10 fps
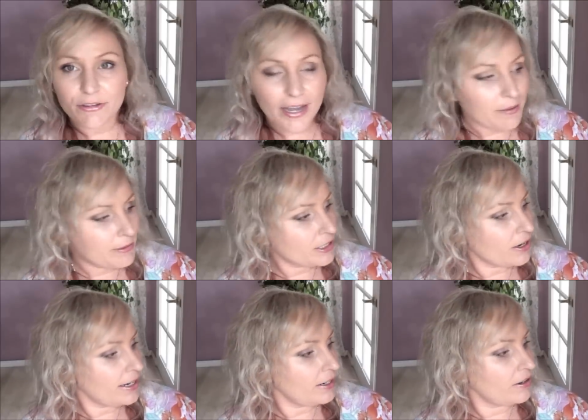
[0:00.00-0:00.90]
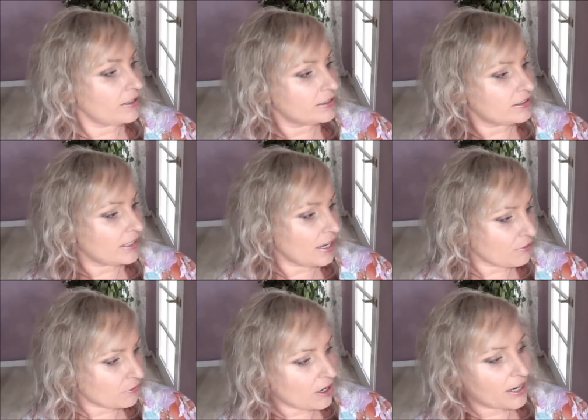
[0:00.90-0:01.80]
for appetite loss,
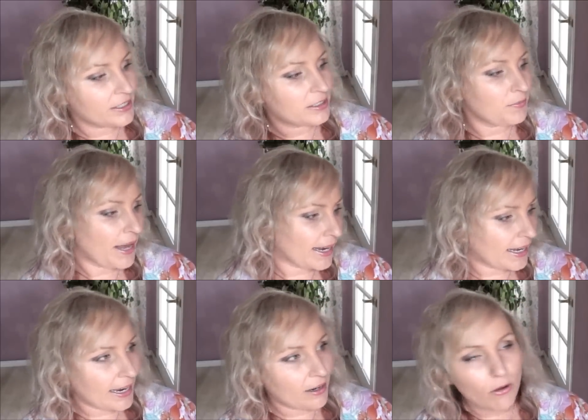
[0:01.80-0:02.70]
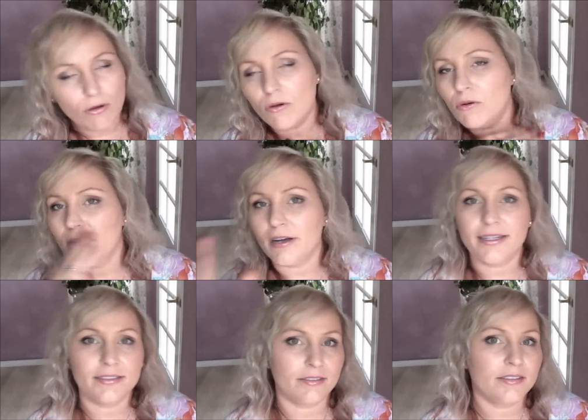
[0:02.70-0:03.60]
arthritis, backache, all
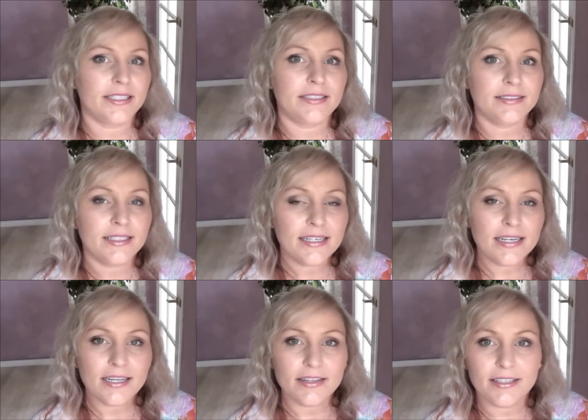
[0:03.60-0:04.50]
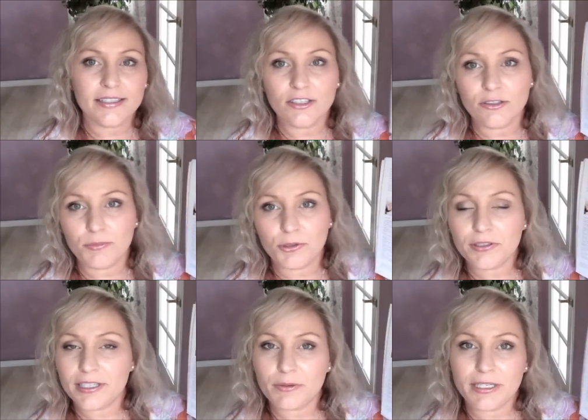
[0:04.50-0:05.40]
kinds of things. The little
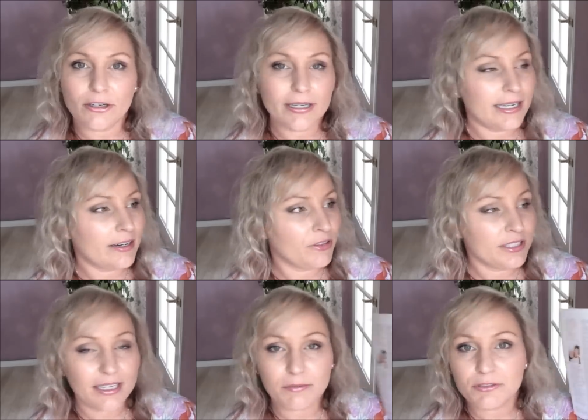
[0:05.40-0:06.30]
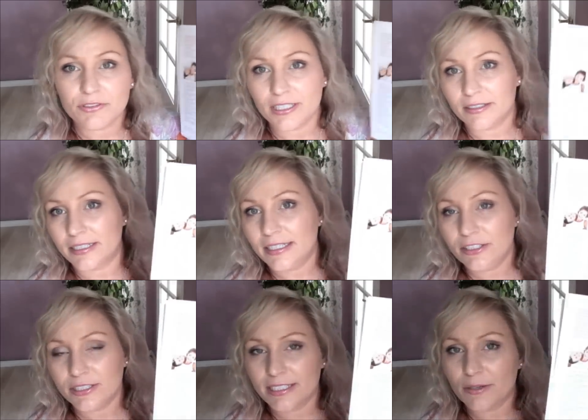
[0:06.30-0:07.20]
book that we got here, and this comes for nothing,
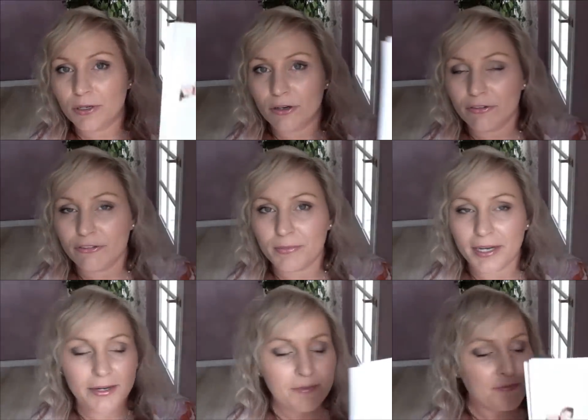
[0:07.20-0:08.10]
you just get one off of me,